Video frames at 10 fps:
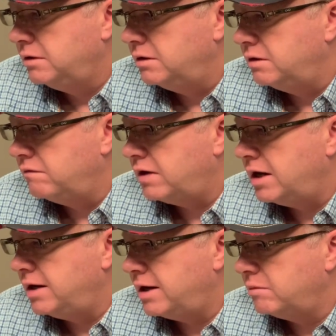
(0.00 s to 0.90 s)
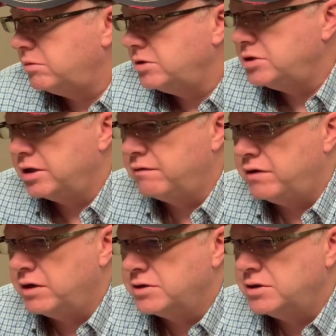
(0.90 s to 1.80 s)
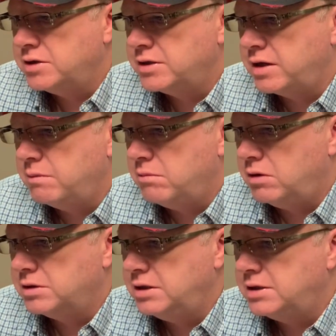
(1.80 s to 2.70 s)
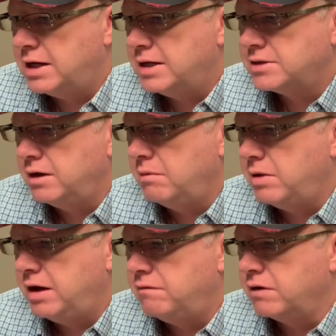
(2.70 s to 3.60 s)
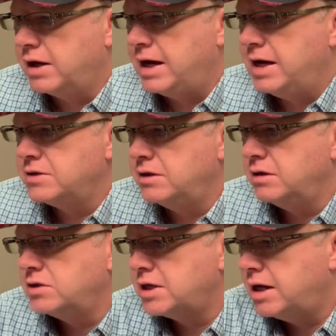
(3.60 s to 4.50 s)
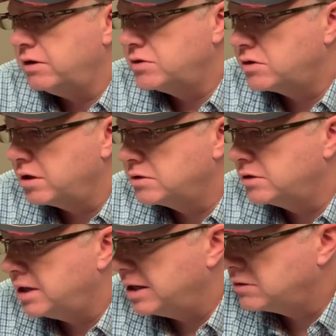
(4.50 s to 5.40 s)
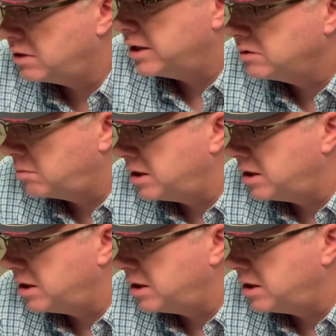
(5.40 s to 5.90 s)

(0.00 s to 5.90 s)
The Divine Hybrid Jig functions as a multitasking bait for casting to shallow structure, docks, rocks,